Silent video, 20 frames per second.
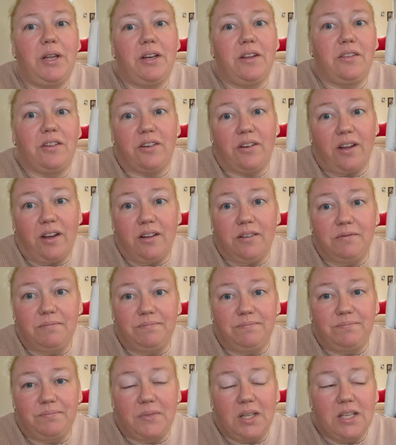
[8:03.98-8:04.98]
then they're done.
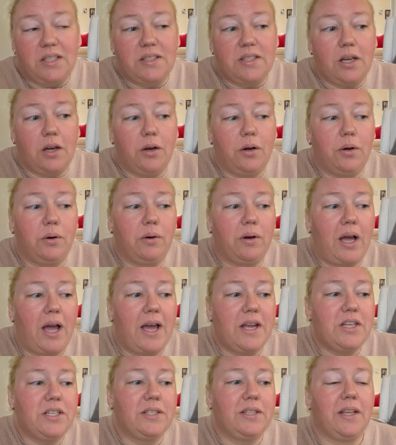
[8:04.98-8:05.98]
So
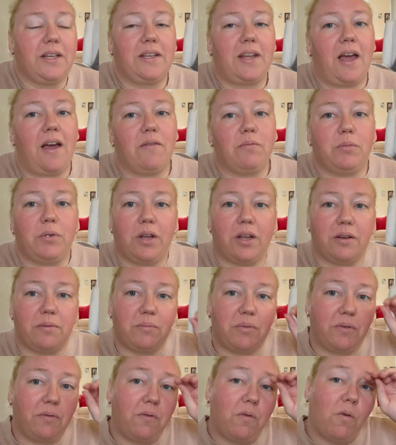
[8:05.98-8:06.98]
I just like to have them done
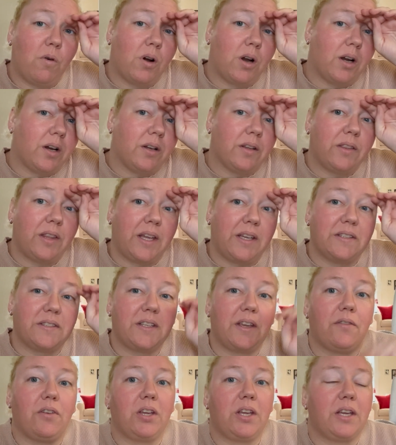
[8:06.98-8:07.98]
before
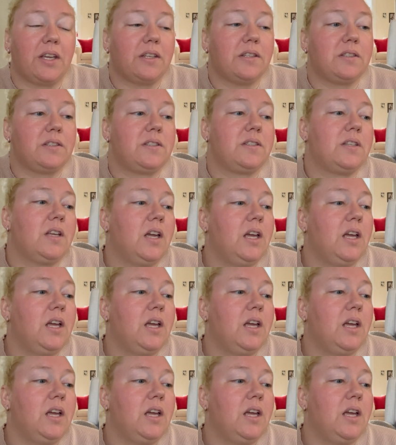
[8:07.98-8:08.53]
Thanksgiving hits.